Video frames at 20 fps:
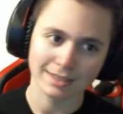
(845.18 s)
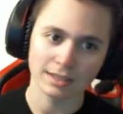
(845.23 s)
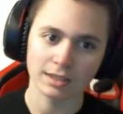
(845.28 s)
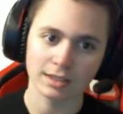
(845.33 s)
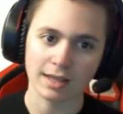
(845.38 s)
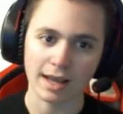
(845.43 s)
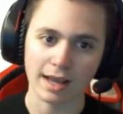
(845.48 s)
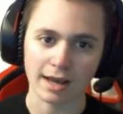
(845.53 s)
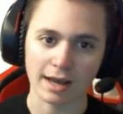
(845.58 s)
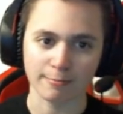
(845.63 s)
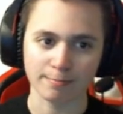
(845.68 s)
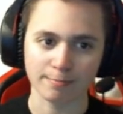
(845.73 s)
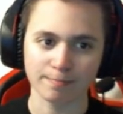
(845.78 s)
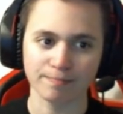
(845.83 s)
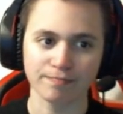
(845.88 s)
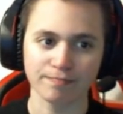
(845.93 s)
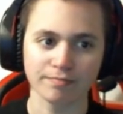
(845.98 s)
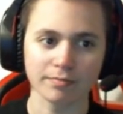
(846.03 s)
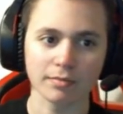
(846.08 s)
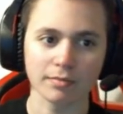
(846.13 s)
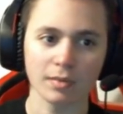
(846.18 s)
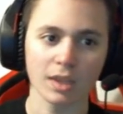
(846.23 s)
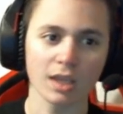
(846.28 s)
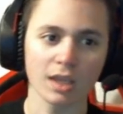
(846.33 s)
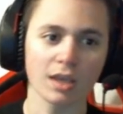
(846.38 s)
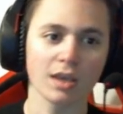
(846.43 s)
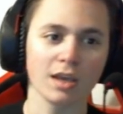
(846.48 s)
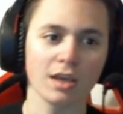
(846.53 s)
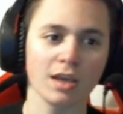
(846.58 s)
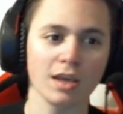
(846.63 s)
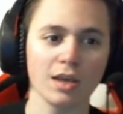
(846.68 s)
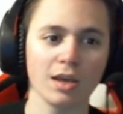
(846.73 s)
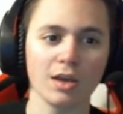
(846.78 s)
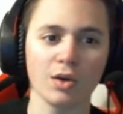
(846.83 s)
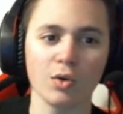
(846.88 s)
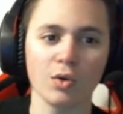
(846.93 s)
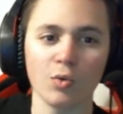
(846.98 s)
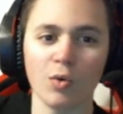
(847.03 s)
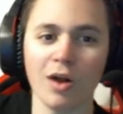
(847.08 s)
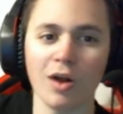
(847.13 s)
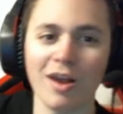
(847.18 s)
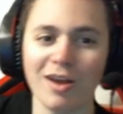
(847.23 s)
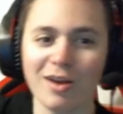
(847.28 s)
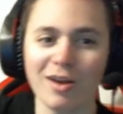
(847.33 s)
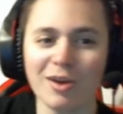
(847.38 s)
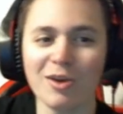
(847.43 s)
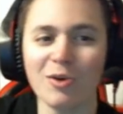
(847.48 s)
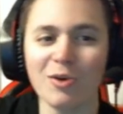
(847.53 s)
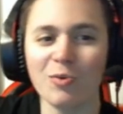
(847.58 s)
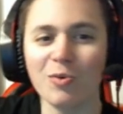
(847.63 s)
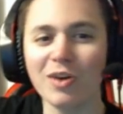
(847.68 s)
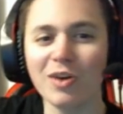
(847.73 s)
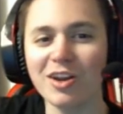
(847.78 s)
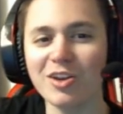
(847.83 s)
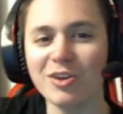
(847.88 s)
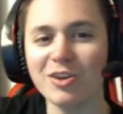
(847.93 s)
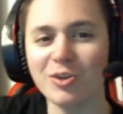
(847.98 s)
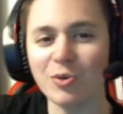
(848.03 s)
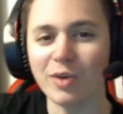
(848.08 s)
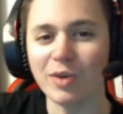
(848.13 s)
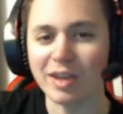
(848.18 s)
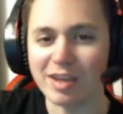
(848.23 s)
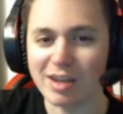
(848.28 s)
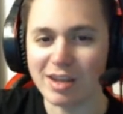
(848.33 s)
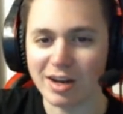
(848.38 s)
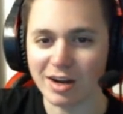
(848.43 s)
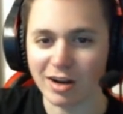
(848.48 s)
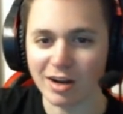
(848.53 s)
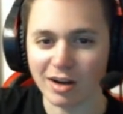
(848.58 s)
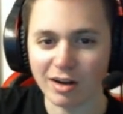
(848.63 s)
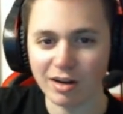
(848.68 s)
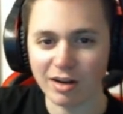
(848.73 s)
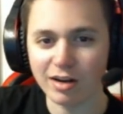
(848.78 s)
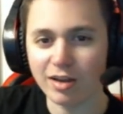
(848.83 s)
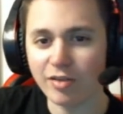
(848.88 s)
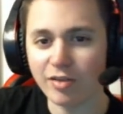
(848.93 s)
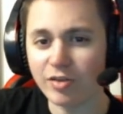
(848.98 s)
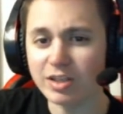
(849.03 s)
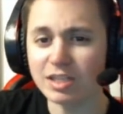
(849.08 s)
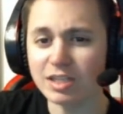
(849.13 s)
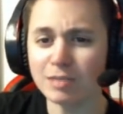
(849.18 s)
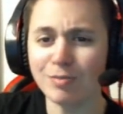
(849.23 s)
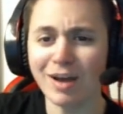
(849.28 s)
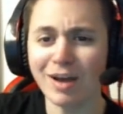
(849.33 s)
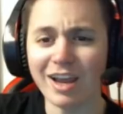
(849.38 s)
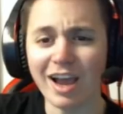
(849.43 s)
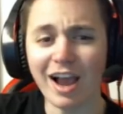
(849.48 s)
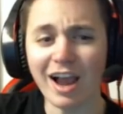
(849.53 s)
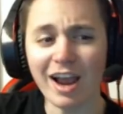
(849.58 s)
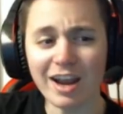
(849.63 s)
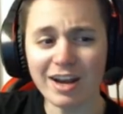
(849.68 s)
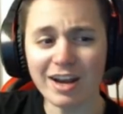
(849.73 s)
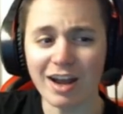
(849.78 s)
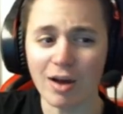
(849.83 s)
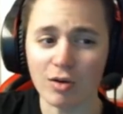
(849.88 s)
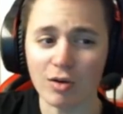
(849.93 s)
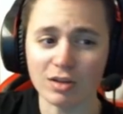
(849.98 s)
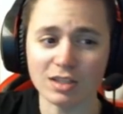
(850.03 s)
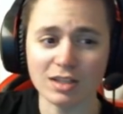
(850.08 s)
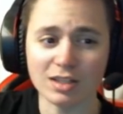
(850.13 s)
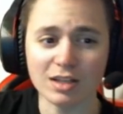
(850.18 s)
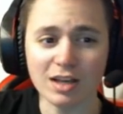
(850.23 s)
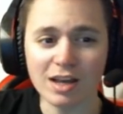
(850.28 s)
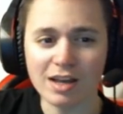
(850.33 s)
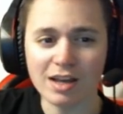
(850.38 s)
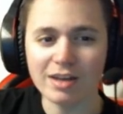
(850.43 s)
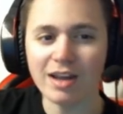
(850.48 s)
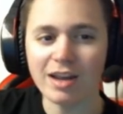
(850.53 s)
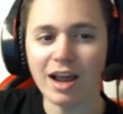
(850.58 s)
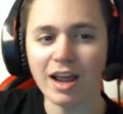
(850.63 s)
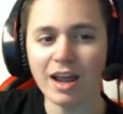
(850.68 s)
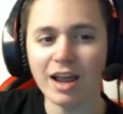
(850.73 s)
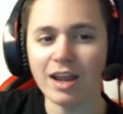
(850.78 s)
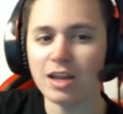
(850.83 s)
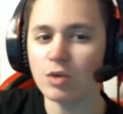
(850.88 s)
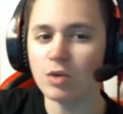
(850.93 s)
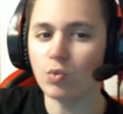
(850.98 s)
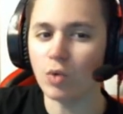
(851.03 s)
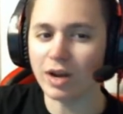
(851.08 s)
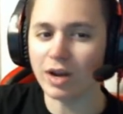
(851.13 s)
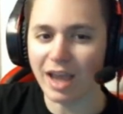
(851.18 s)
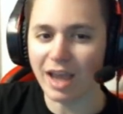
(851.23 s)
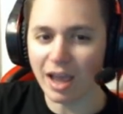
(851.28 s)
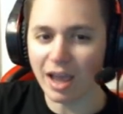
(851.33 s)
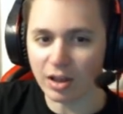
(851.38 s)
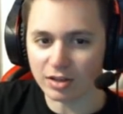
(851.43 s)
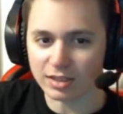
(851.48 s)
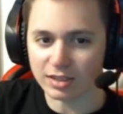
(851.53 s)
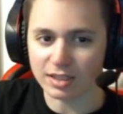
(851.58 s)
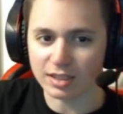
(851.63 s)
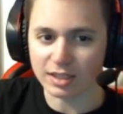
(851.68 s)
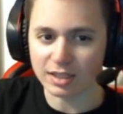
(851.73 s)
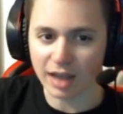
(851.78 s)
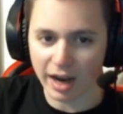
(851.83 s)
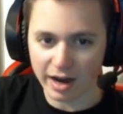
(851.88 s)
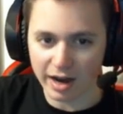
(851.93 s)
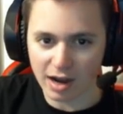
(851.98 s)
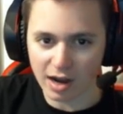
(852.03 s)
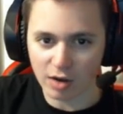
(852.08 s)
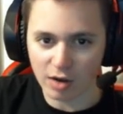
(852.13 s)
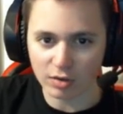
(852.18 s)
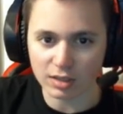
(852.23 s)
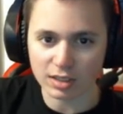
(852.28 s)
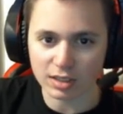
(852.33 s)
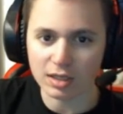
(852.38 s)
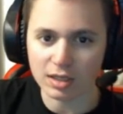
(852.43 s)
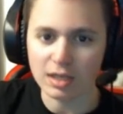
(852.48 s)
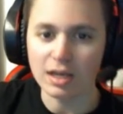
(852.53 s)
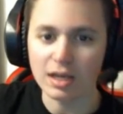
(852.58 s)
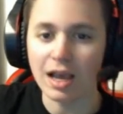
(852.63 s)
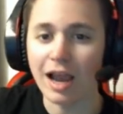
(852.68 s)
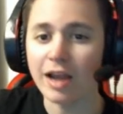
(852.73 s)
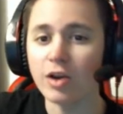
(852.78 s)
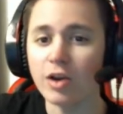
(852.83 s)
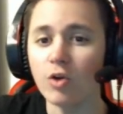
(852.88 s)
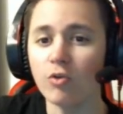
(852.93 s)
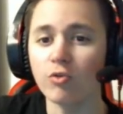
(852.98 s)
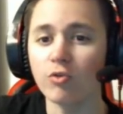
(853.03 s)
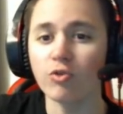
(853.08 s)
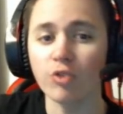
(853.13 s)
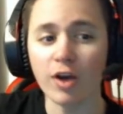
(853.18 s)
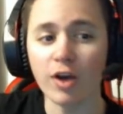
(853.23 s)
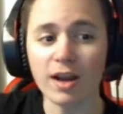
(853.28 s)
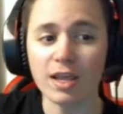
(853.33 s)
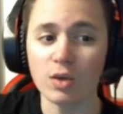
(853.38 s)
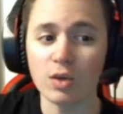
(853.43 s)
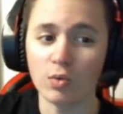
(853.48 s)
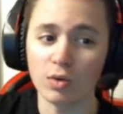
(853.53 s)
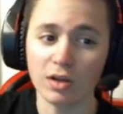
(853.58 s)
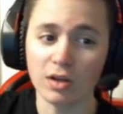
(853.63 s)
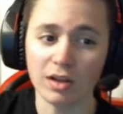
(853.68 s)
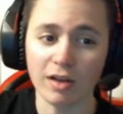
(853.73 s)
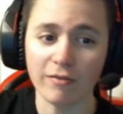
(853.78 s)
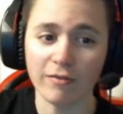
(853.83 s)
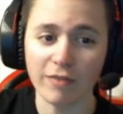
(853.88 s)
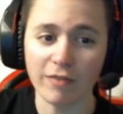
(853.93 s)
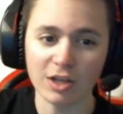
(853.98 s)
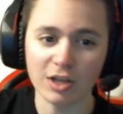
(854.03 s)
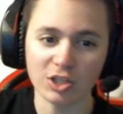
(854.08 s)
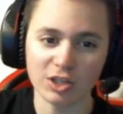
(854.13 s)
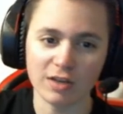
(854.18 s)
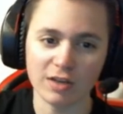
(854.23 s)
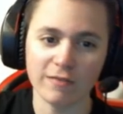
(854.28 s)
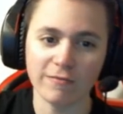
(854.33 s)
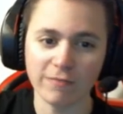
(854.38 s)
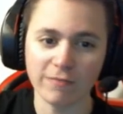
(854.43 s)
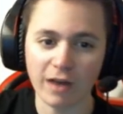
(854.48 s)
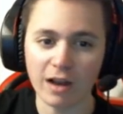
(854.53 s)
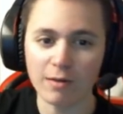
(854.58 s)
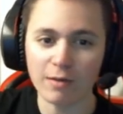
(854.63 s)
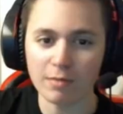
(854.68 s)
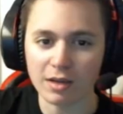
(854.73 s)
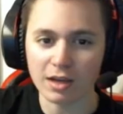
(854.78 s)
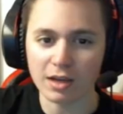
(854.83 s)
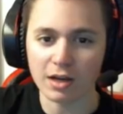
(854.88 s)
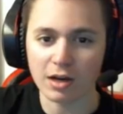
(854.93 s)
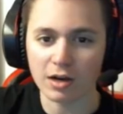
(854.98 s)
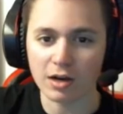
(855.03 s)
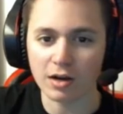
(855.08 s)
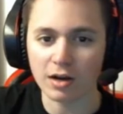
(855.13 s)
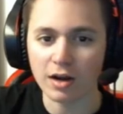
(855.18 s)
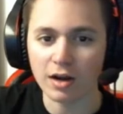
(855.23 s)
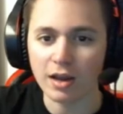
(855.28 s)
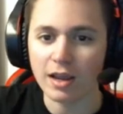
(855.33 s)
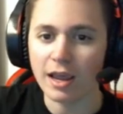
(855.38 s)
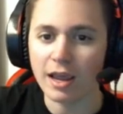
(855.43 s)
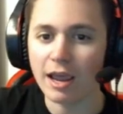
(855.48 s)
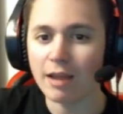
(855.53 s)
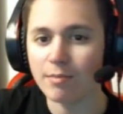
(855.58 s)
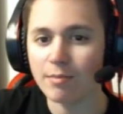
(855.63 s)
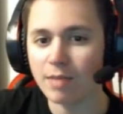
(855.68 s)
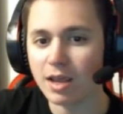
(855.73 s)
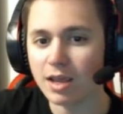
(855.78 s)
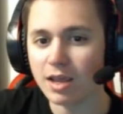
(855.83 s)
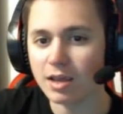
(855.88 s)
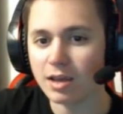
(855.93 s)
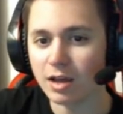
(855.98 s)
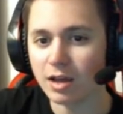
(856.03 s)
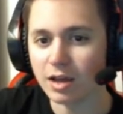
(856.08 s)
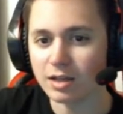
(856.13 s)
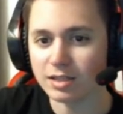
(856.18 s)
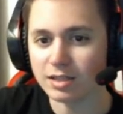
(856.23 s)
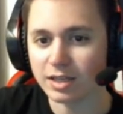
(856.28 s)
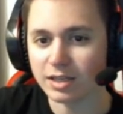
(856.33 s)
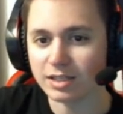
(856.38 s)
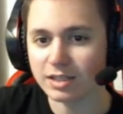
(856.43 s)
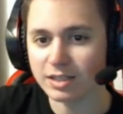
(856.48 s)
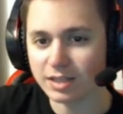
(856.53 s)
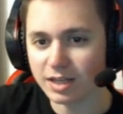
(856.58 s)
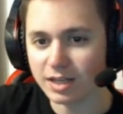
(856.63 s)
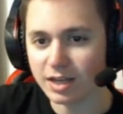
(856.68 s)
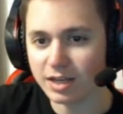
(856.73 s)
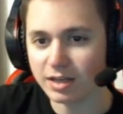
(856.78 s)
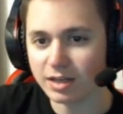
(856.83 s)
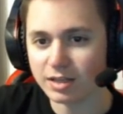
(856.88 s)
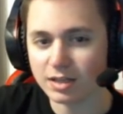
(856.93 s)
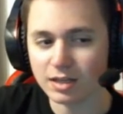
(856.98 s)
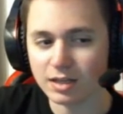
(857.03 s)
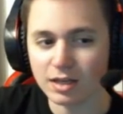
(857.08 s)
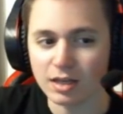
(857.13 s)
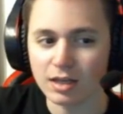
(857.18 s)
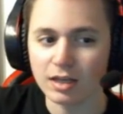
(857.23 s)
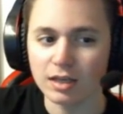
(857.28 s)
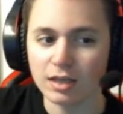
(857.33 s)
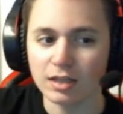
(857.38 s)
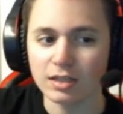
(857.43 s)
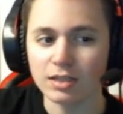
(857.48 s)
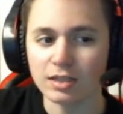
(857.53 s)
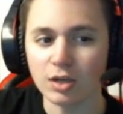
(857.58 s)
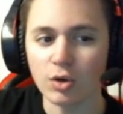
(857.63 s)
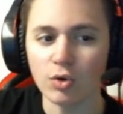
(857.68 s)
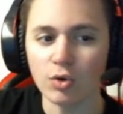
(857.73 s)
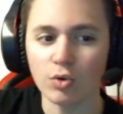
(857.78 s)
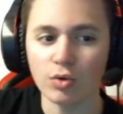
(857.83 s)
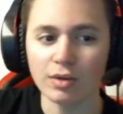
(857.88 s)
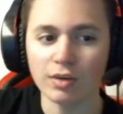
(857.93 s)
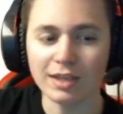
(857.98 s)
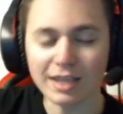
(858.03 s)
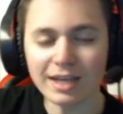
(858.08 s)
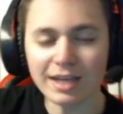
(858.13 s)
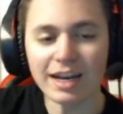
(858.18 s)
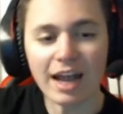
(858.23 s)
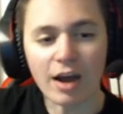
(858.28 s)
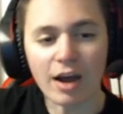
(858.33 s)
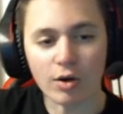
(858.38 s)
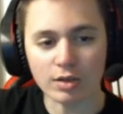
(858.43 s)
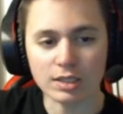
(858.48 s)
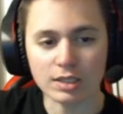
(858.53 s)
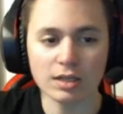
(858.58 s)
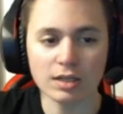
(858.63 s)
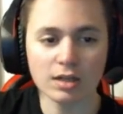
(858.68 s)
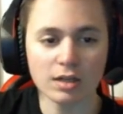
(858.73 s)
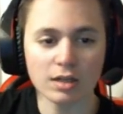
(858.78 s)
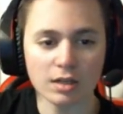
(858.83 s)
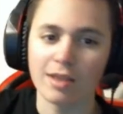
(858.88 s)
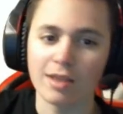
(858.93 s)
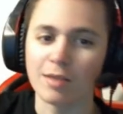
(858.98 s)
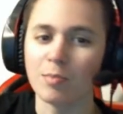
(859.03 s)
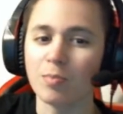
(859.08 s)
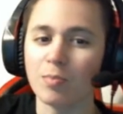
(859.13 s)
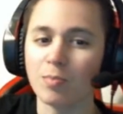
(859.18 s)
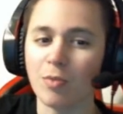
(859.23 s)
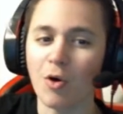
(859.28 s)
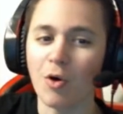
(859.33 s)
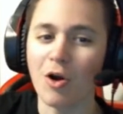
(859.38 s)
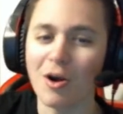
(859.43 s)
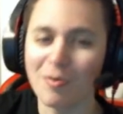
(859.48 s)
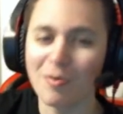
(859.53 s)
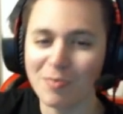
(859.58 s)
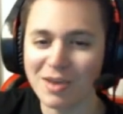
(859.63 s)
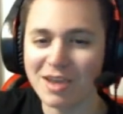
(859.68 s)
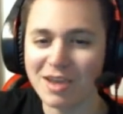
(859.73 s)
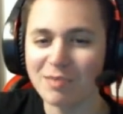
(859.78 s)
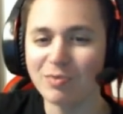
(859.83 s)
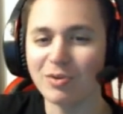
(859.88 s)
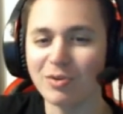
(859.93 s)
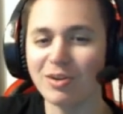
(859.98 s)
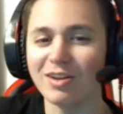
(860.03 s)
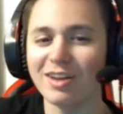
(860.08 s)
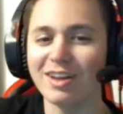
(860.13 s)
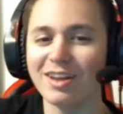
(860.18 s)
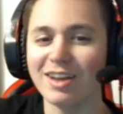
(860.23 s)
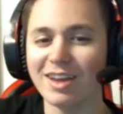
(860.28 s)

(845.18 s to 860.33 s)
Yeah. What are you doing here? This is my hideout, not anyone else's hideout. I know Freddy will eventually find me here and make us extinct, so get out! The more people,